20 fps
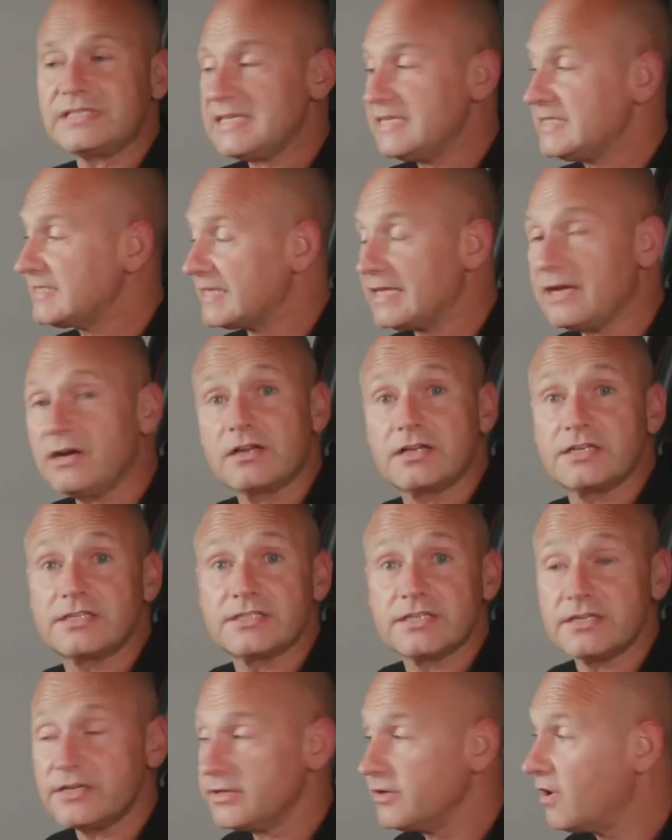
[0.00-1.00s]
easily I could
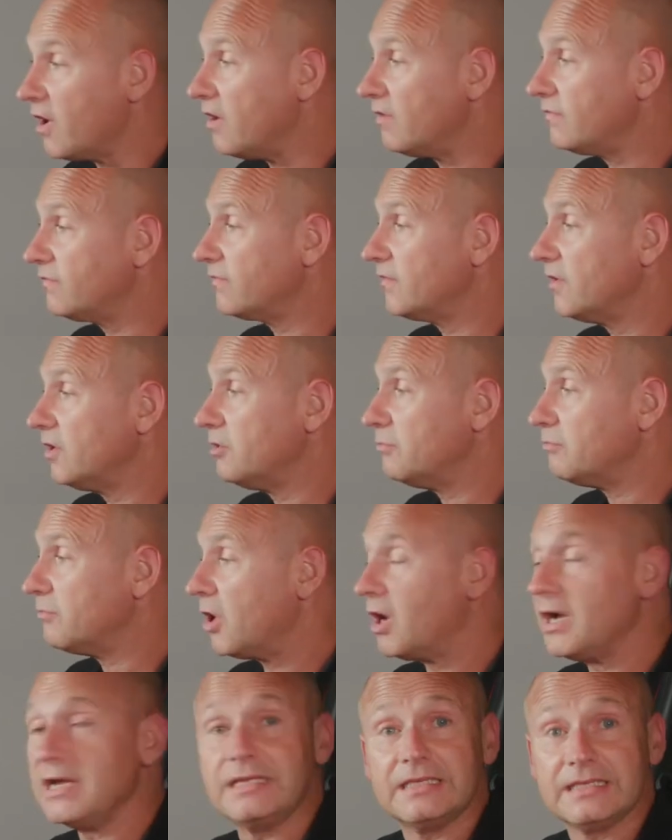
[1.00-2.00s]
turn off
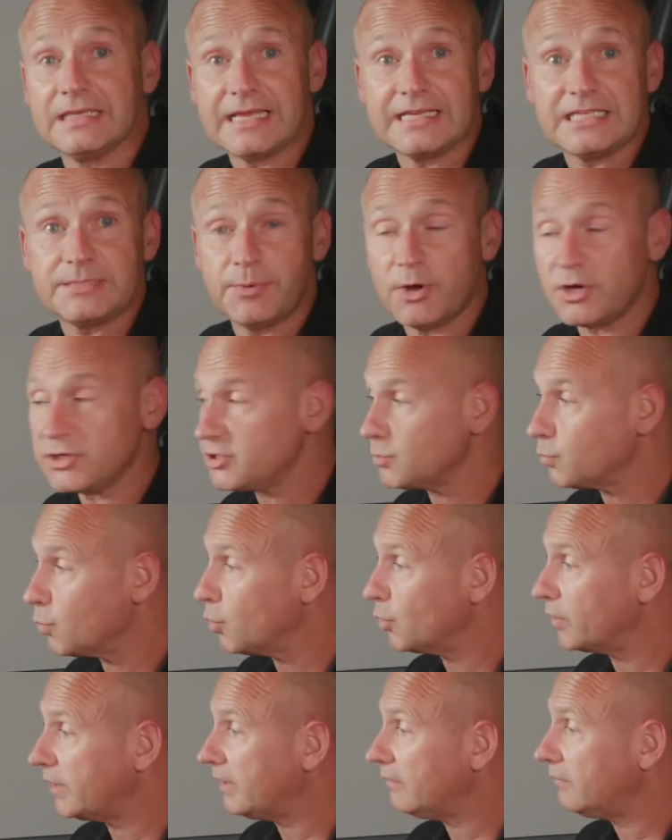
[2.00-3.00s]
my lane departure
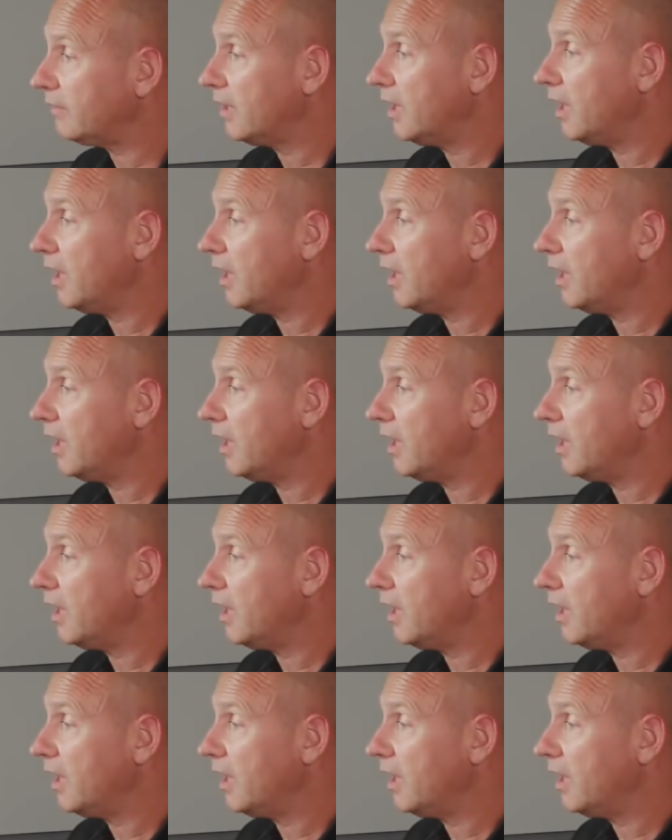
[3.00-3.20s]
warning,